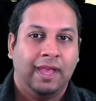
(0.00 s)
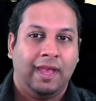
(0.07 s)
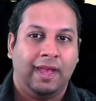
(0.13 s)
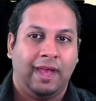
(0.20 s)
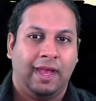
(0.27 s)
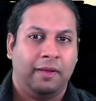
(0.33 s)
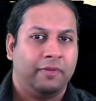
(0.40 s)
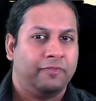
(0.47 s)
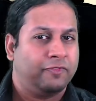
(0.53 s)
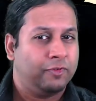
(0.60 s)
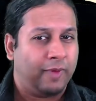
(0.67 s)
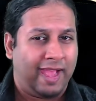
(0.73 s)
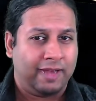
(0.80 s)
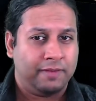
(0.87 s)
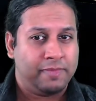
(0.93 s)
a few
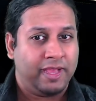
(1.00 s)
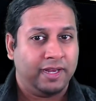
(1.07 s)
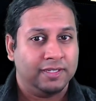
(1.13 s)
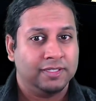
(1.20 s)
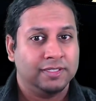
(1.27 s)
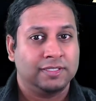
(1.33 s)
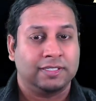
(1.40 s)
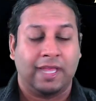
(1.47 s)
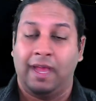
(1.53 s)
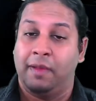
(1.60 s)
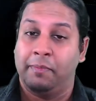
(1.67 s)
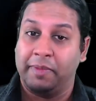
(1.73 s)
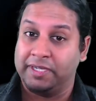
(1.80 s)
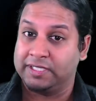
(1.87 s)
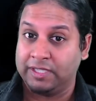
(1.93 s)
animators,
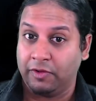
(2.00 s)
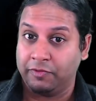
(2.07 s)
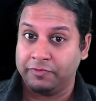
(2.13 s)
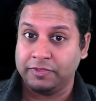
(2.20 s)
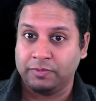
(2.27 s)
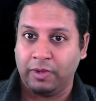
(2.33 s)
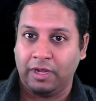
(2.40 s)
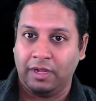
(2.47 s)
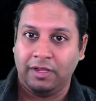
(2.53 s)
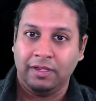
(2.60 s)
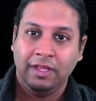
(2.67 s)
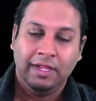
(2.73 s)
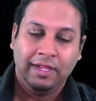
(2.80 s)
myself as well,